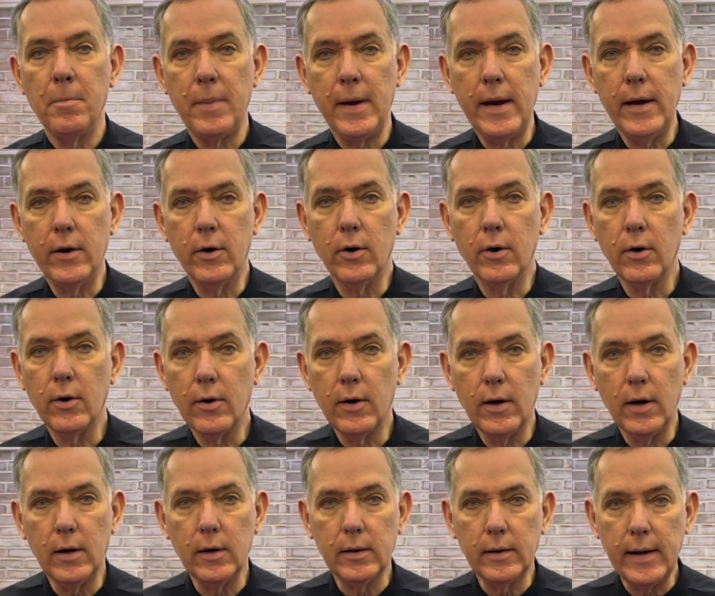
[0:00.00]
Peter,
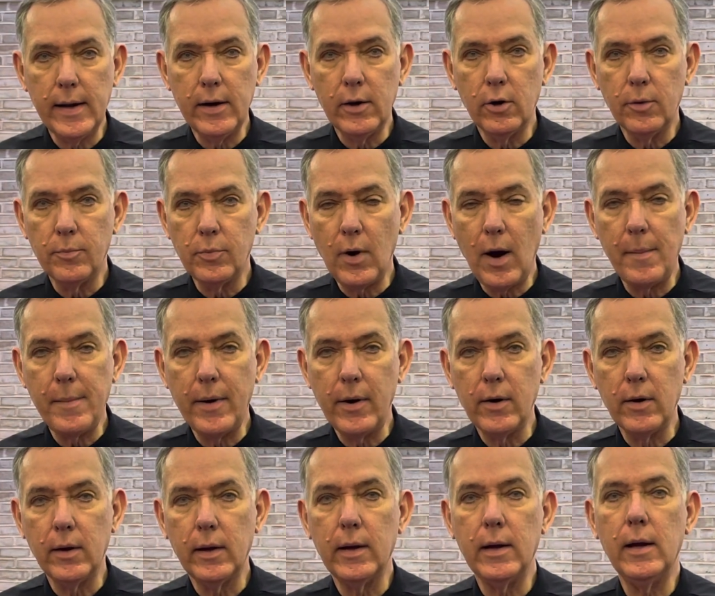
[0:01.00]
a leader
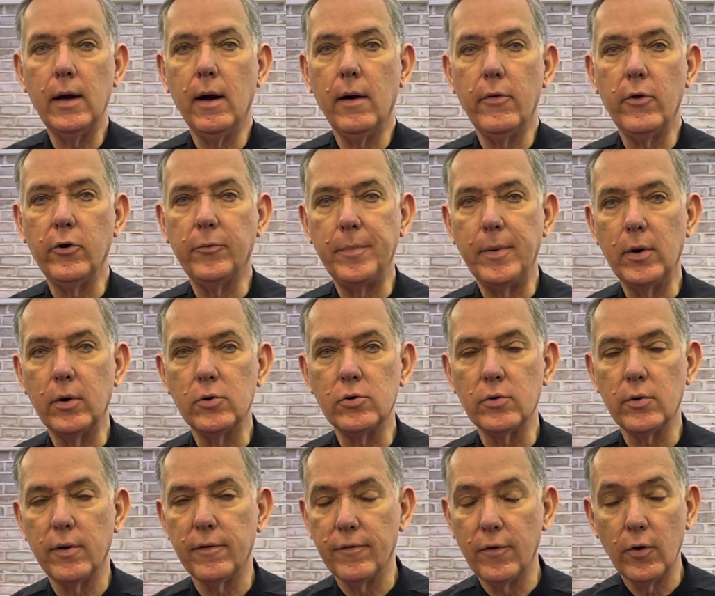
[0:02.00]
primarily of
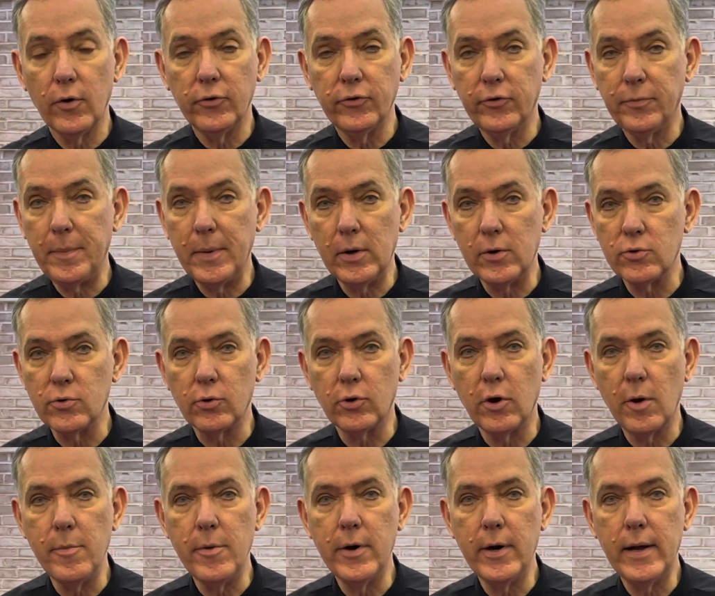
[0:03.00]
the first spiritual
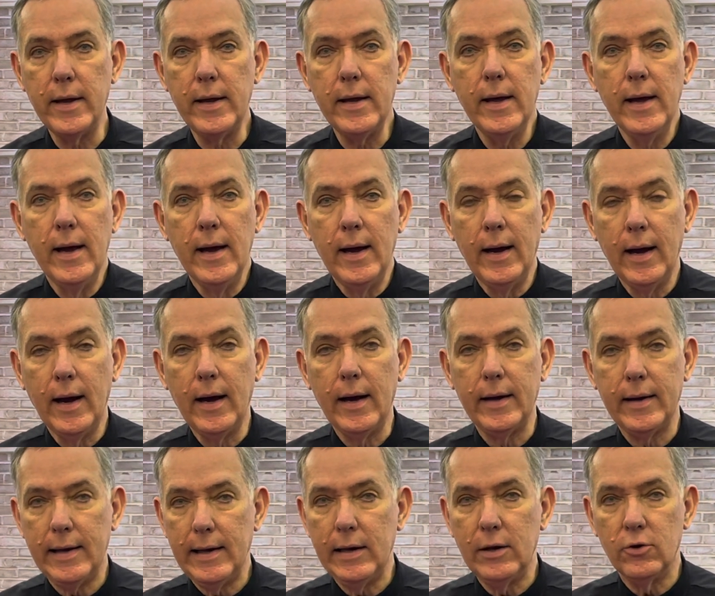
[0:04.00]
community
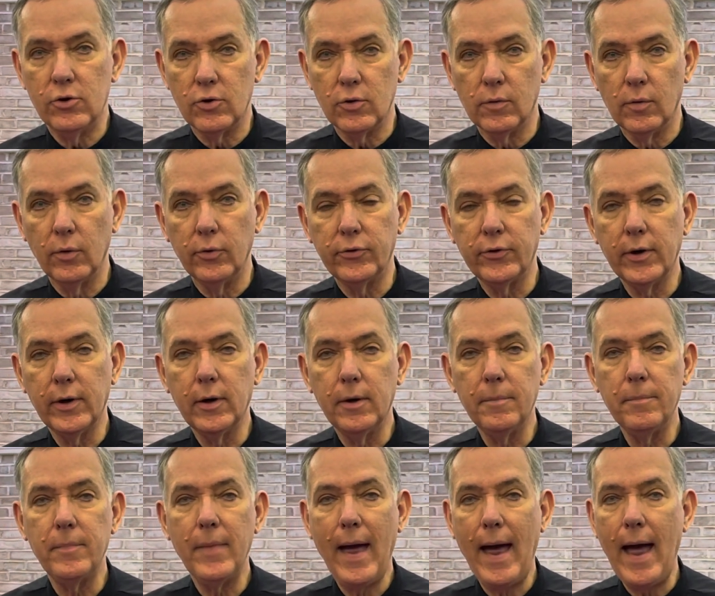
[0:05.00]
in
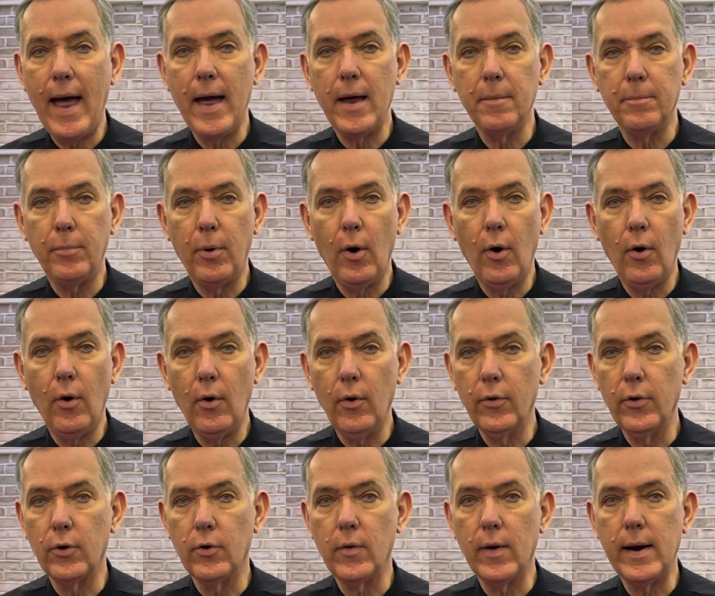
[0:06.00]
Jerusalem, and Paul,
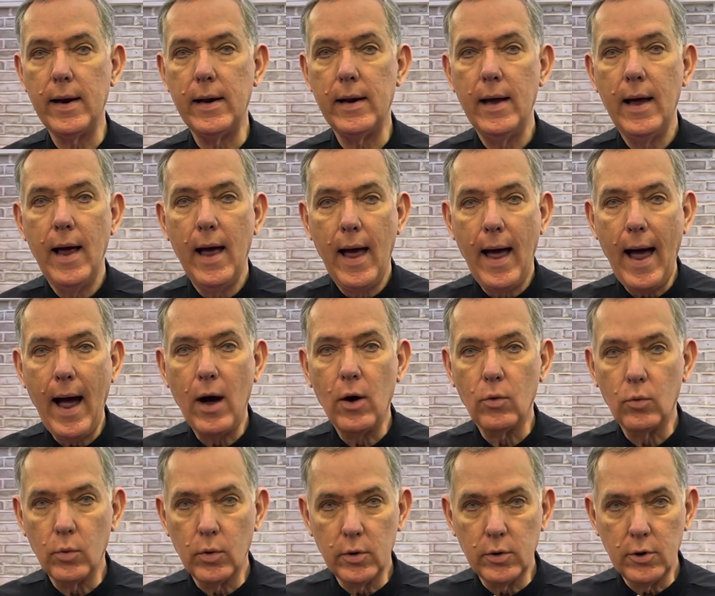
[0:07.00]
the great
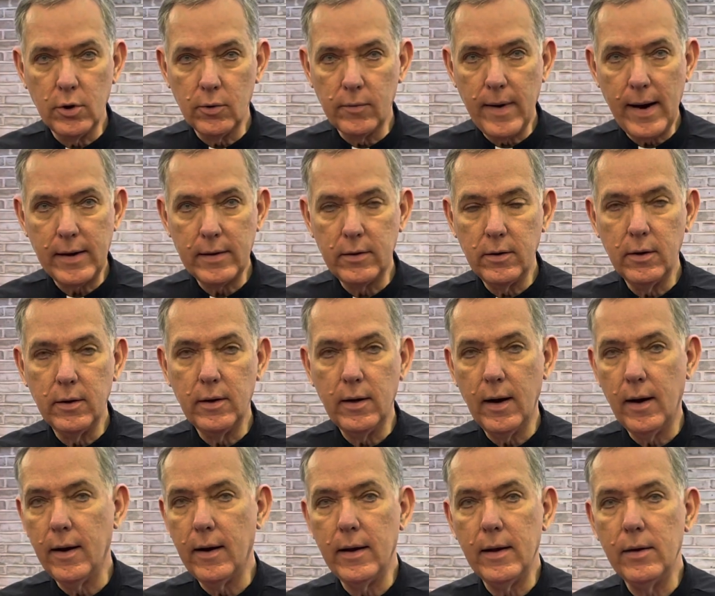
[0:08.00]
outward-directed
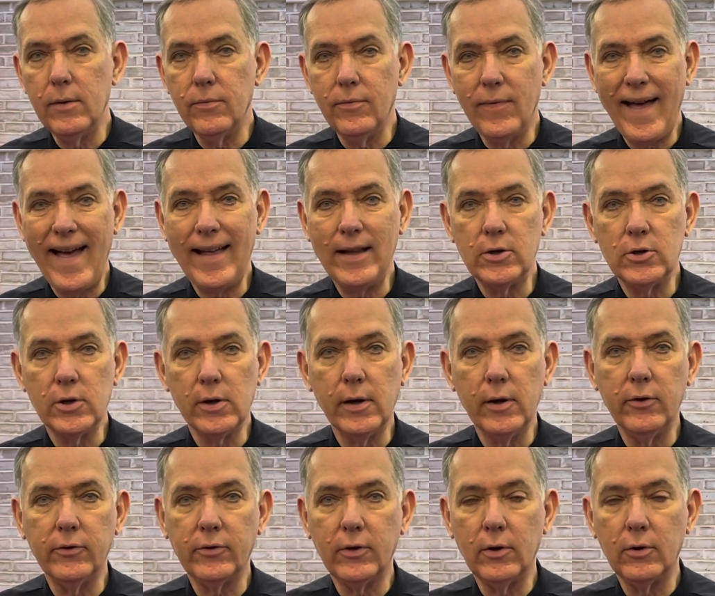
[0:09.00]

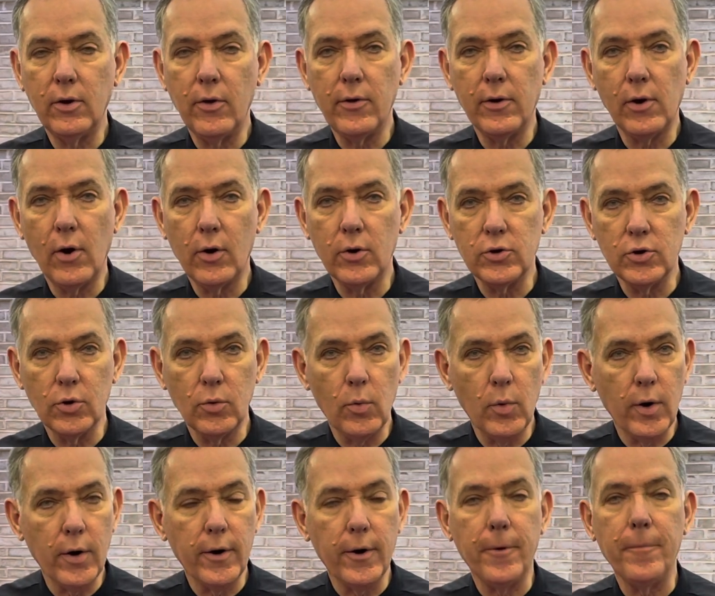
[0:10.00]
evangelist to the larger
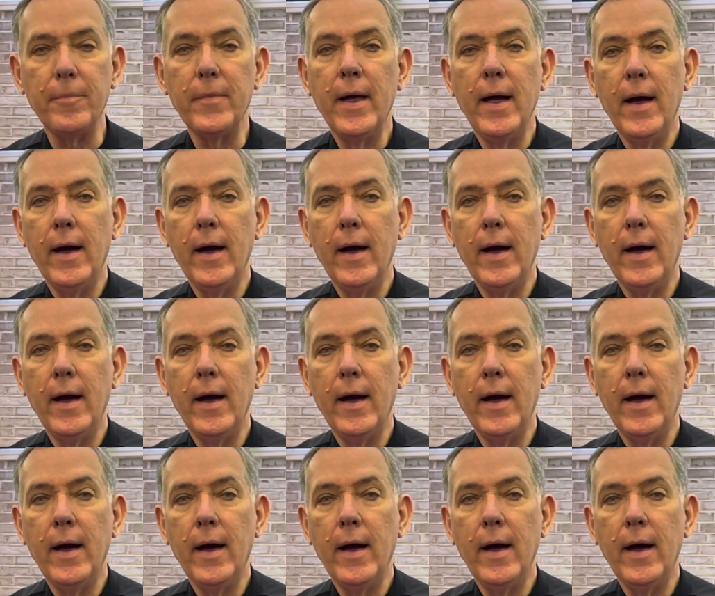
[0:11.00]
world.